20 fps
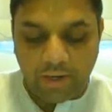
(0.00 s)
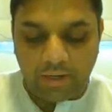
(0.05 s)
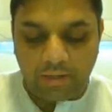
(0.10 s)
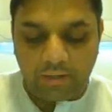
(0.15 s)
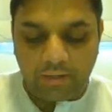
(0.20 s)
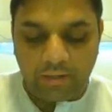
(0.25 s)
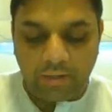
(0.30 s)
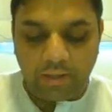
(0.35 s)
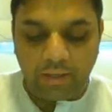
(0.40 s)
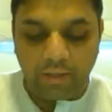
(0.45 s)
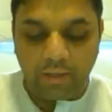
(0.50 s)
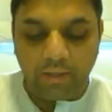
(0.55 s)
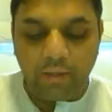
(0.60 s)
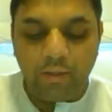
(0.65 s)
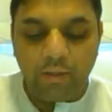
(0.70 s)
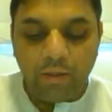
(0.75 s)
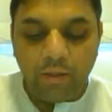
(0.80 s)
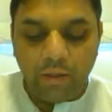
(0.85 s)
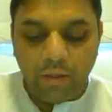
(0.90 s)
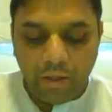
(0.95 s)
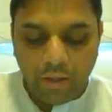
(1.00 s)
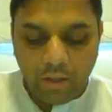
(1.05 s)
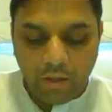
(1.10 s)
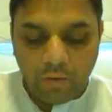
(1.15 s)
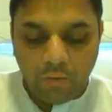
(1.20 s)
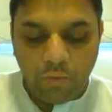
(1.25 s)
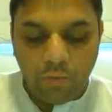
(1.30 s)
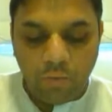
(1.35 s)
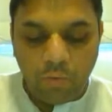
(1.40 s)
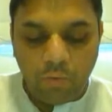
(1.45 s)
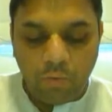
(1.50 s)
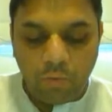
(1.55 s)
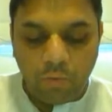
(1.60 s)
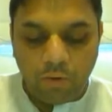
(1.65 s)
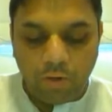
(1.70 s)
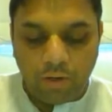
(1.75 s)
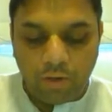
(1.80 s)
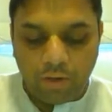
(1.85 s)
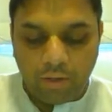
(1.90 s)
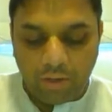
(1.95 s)
great king
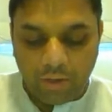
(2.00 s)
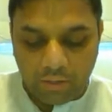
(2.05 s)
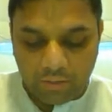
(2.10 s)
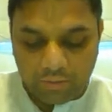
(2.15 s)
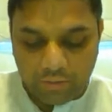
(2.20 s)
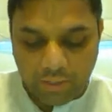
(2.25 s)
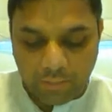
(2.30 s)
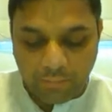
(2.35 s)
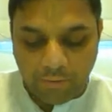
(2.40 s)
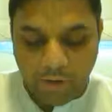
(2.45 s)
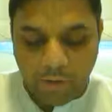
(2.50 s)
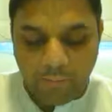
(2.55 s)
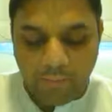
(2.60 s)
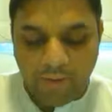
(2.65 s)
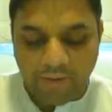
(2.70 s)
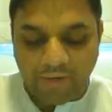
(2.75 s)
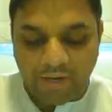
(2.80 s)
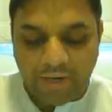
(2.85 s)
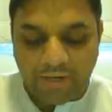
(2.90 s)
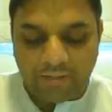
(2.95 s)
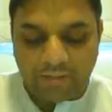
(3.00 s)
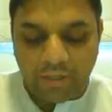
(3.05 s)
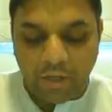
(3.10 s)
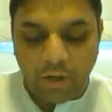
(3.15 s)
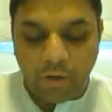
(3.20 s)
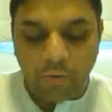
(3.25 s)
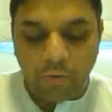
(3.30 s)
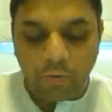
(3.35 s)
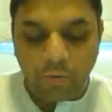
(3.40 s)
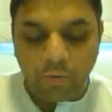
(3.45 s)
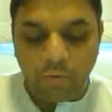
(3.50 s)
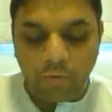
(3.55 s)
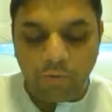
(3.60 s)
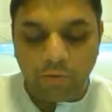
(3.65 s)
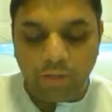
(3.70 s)
who, Srila Prabhupada writes how,